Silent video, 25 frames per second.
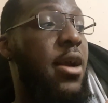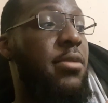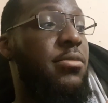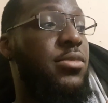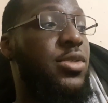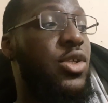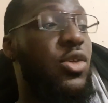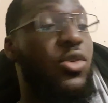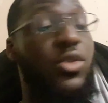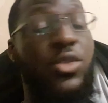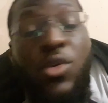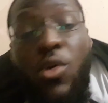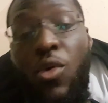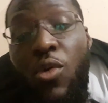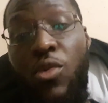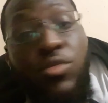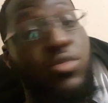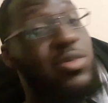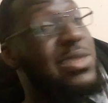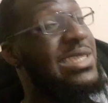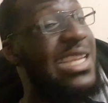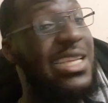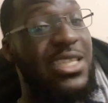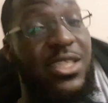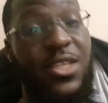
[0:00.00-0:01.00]
So
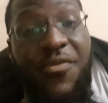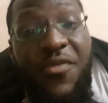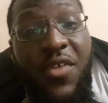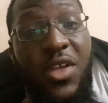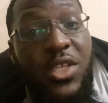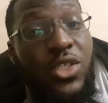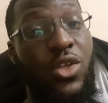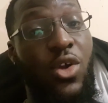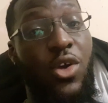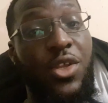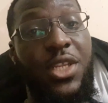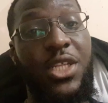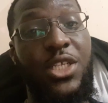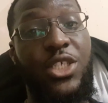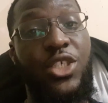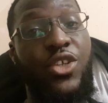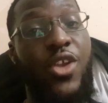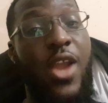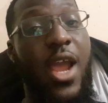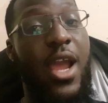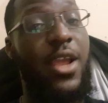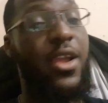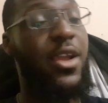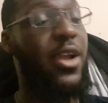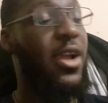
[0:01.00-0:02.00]
6 of us on this
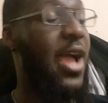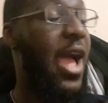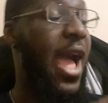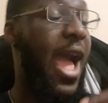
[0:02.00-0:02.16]
track,